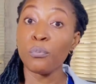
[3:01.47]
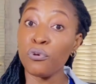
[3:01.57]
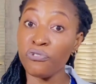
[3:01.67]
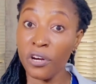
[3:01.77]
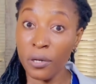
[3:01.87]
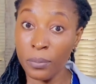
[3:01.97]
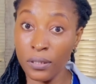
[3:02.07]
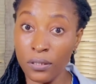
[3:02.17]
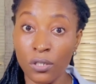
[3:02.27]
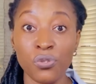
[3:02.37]

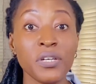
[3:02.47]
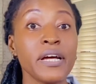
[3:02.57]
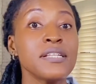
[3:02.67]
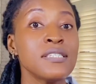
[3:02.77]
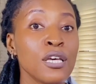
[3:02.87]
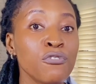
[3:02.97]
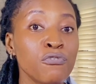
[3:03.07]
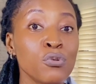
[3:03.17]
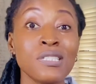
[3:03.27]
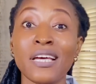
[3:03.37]
Preferably, you can take
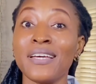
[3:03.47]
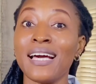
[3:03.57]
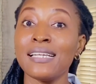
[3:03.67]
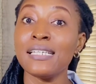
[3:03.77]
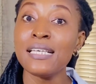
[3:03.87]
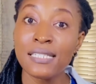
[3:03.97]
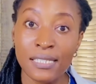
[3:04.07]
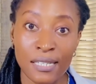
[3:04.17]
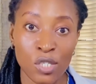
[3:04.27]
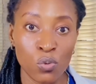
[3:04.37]
foods that you can
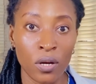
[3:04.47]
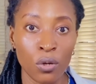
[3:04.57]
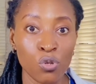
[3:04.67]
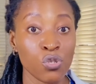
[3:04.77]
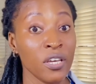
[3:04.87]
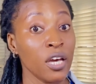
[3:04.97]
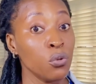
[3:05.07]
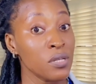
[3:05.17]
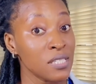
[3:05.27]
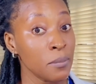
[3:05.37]
easily swallow so that you are
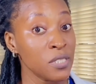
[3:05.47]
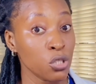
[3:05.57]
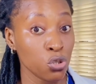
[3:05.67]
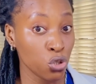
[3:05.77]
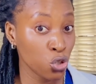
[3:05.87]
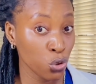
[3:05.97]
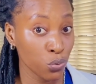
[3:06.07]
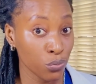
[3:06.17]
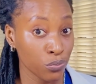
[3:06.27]
not tempted to chew.